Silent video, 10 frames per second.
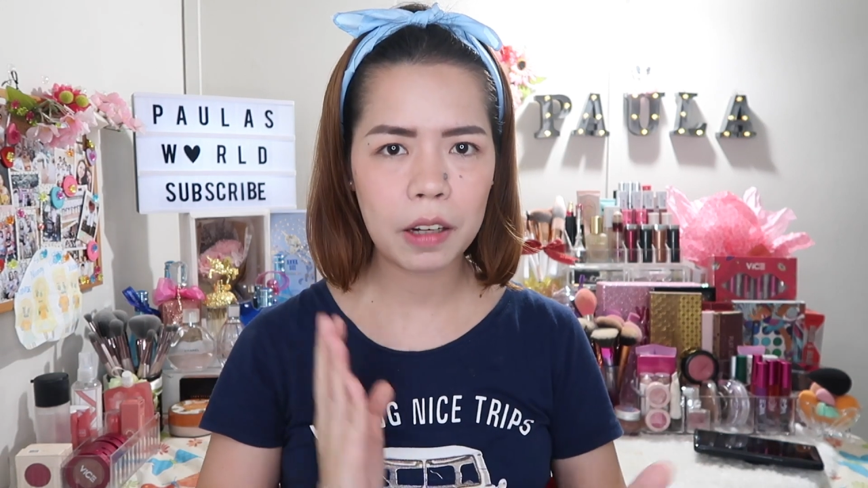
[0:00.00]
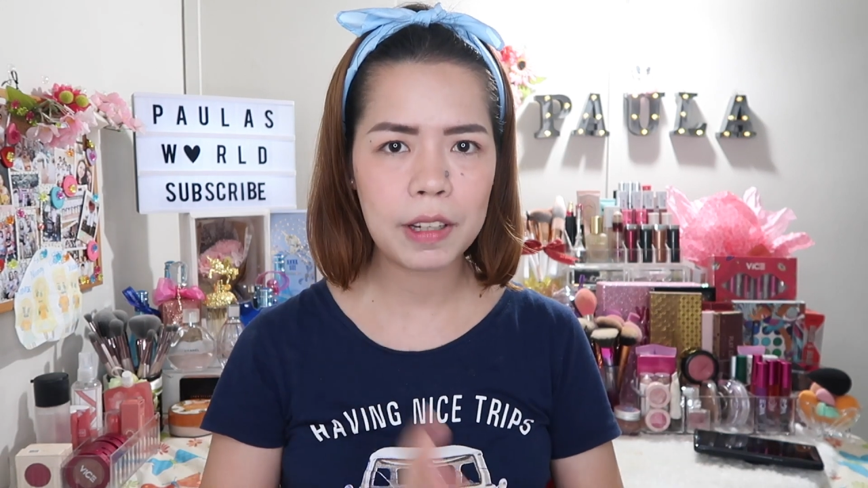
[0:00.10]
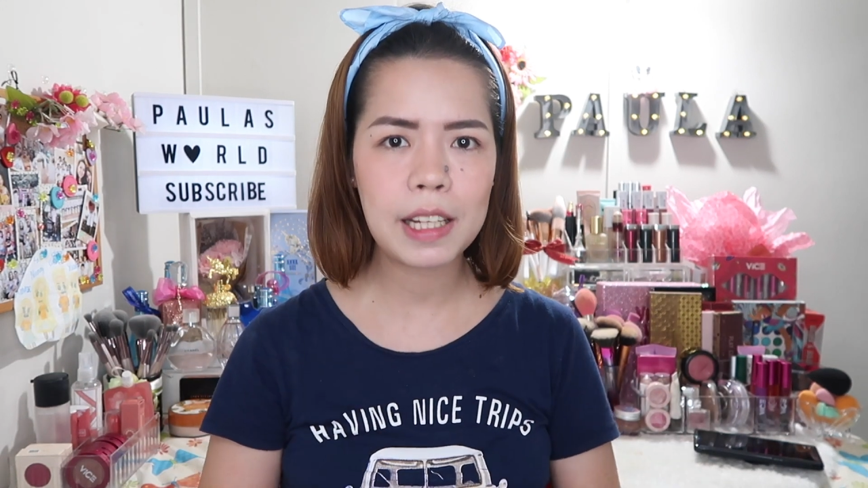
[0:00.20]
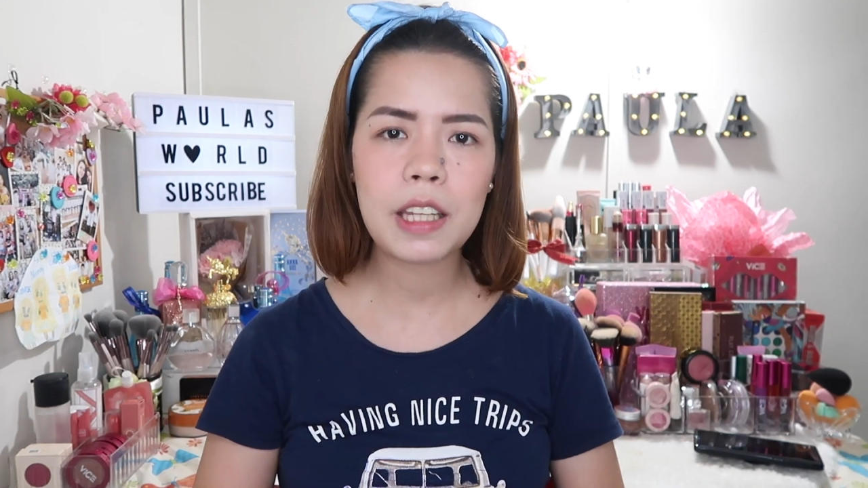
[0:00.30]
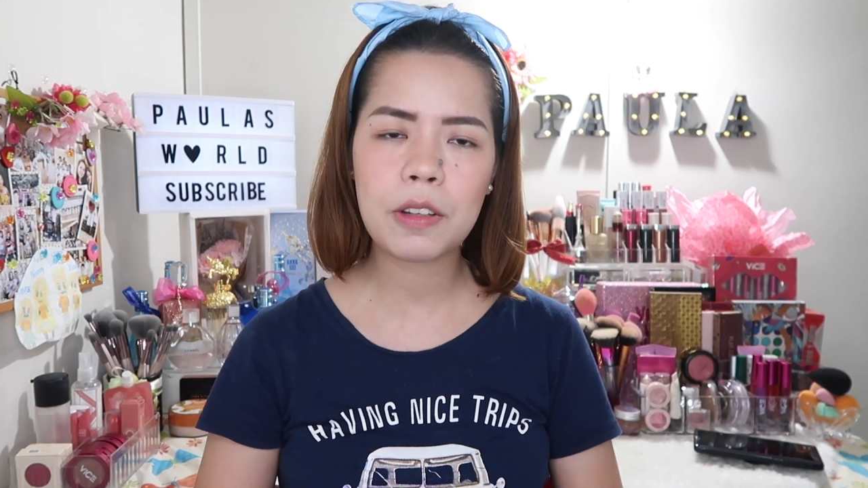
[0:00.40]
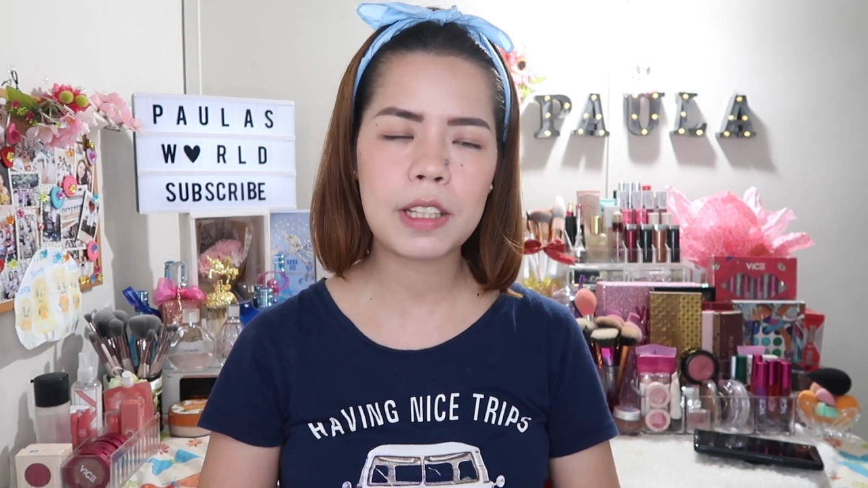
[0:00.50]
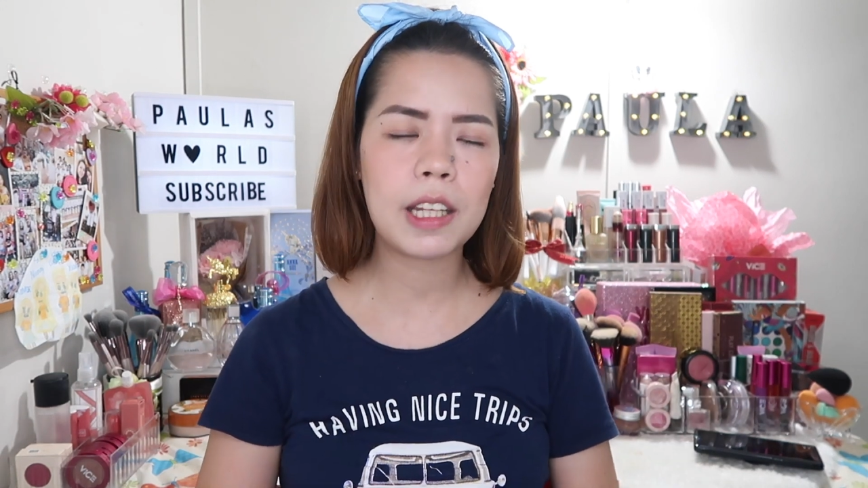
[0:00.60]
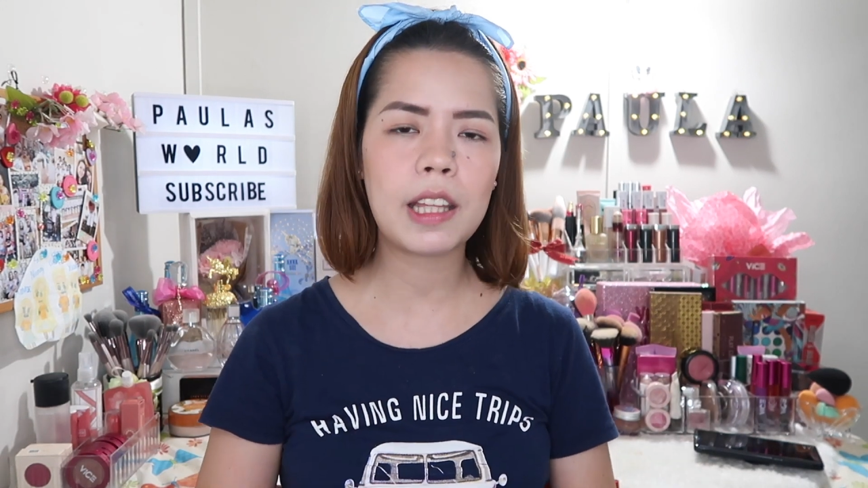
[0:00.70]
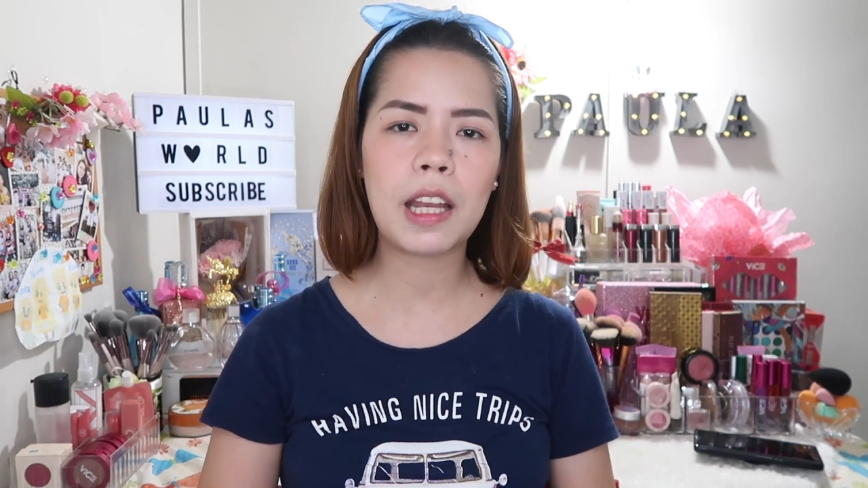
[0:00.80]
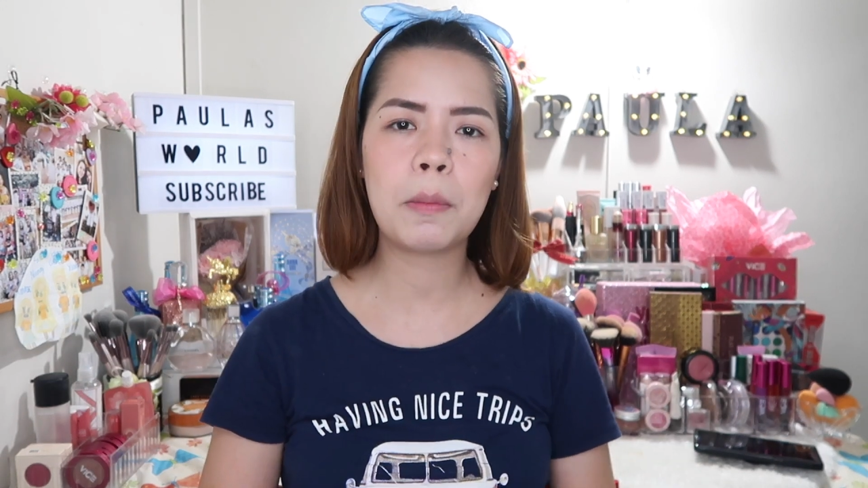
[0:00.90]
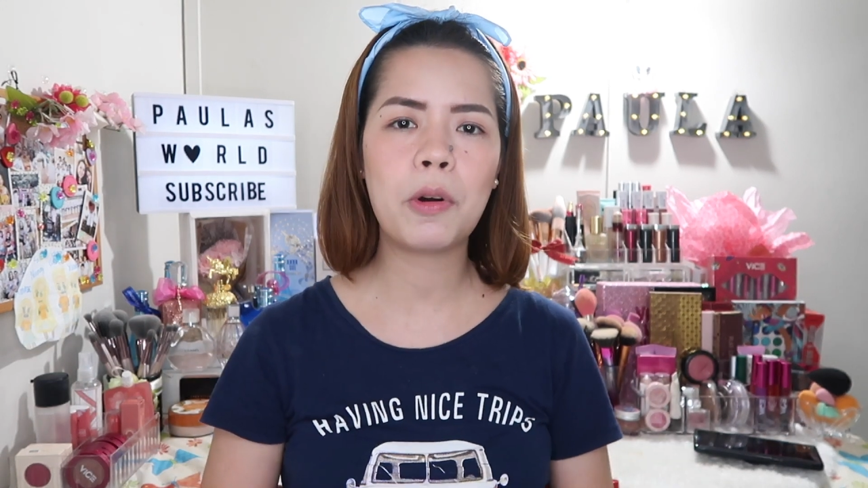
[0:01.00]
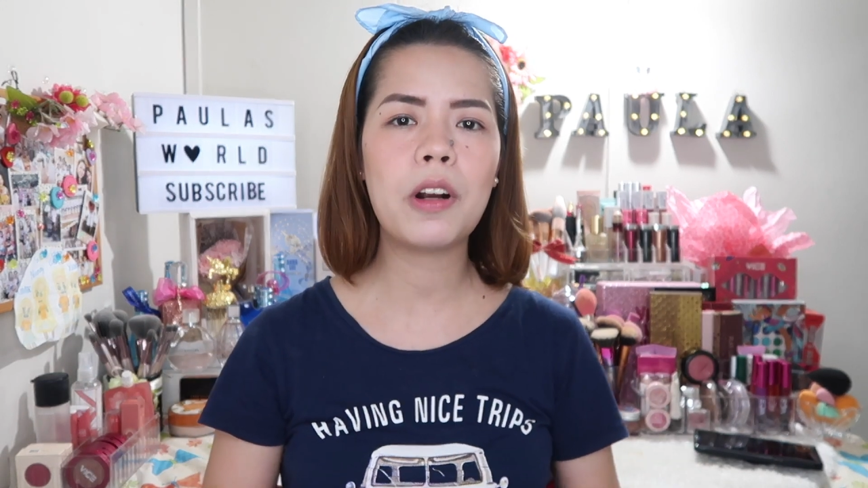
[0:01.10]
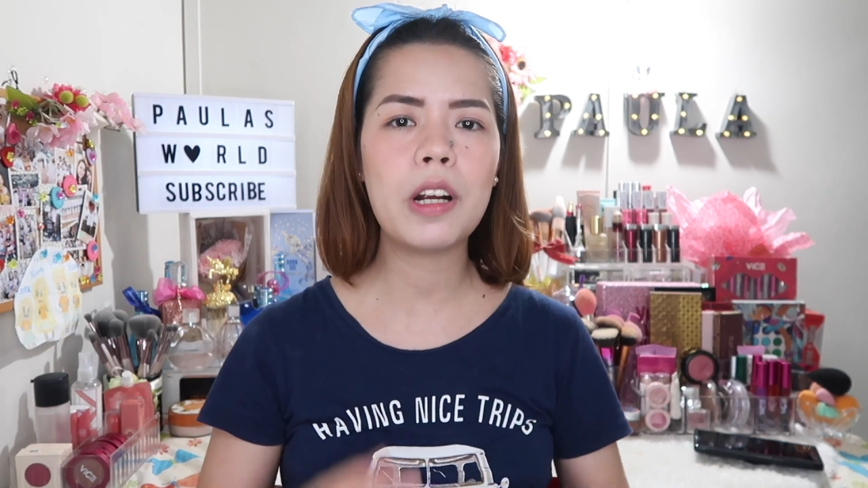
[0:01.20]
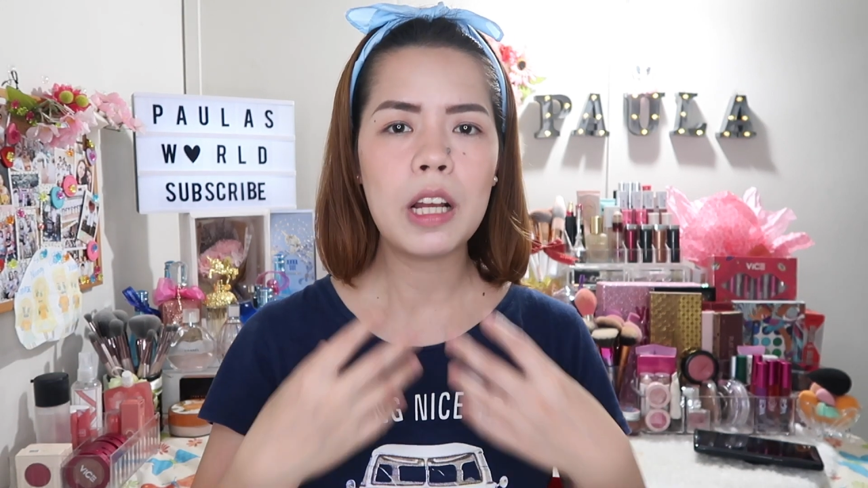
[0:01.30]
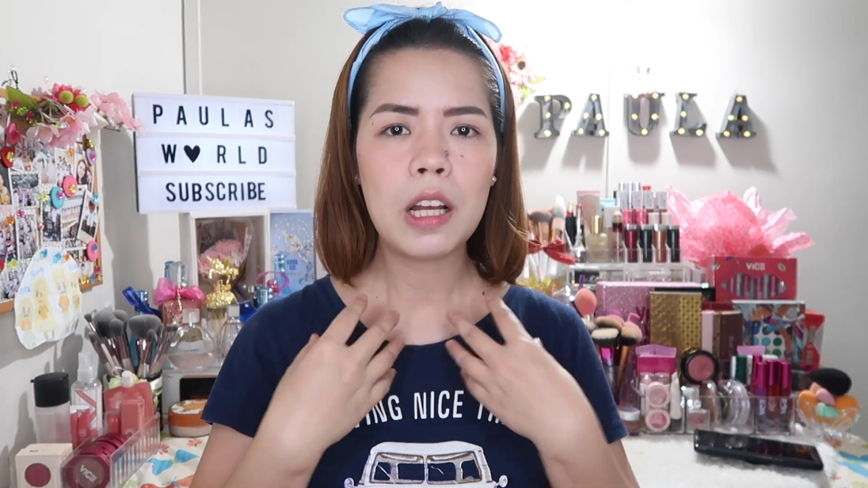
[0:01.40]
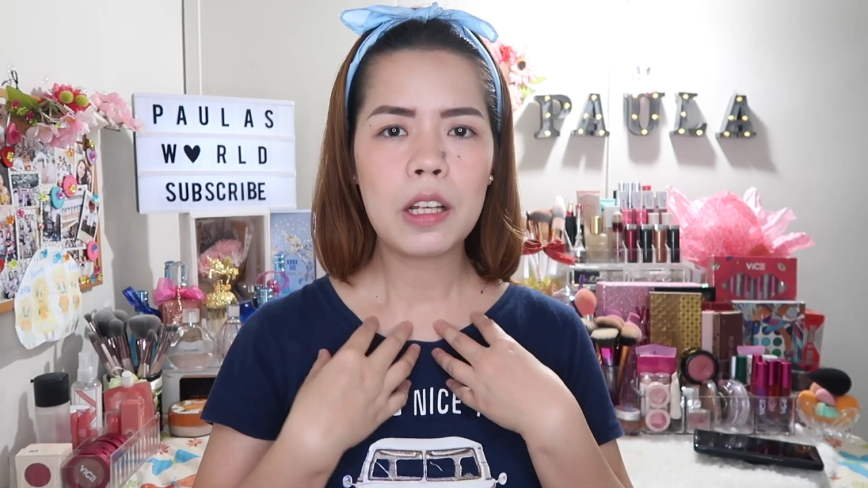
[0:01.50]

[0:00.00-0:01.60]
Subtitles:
really using it anymore,